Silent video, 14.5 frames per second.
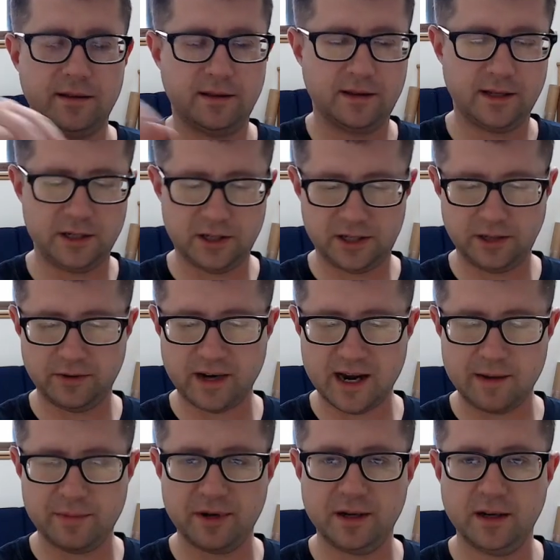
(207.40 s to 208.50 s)
Did you see what
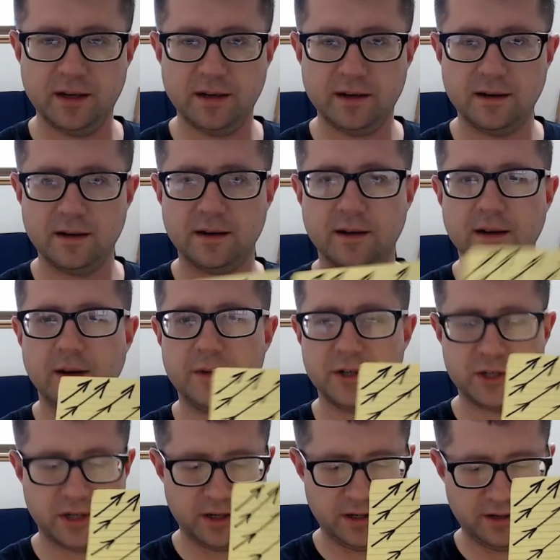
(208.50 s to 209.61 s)
happened? I'm going to
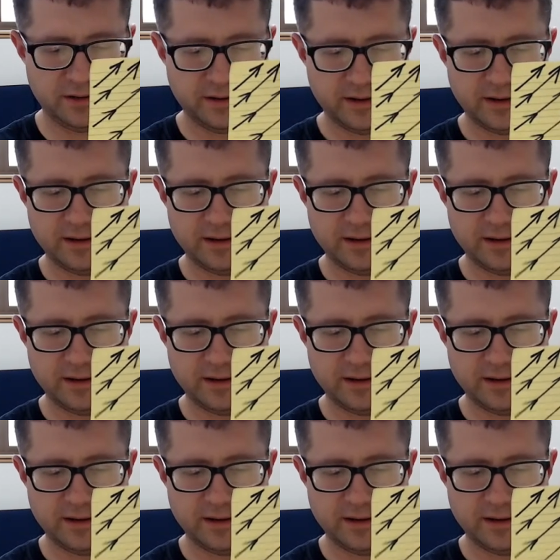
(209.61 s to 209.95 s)
show you.